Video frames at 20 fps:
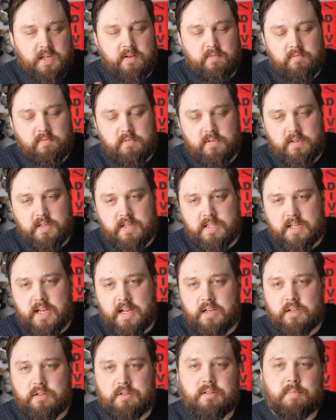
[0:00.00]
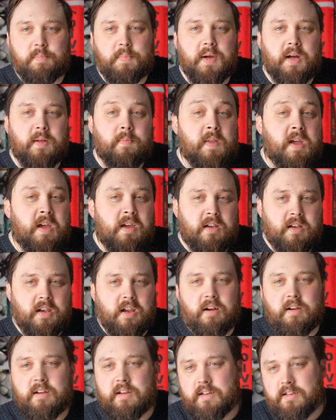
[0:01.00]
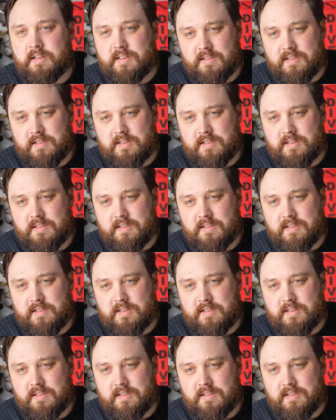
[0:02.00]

to get really technical, but no,